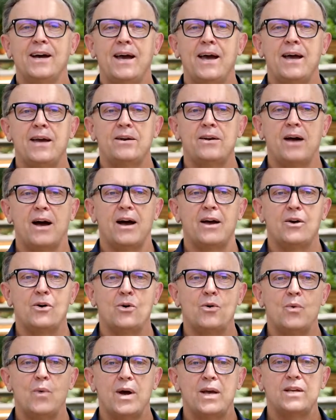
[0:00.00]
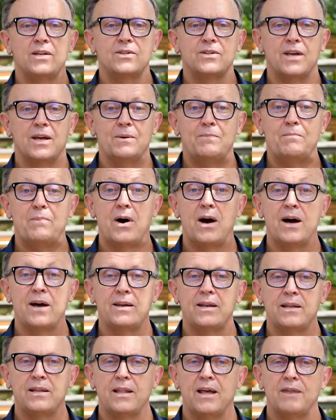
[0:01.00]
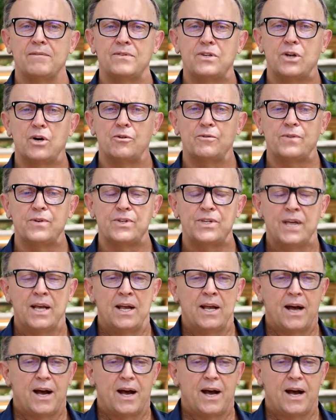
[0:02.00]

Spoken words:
and I always admired and loved dolphins.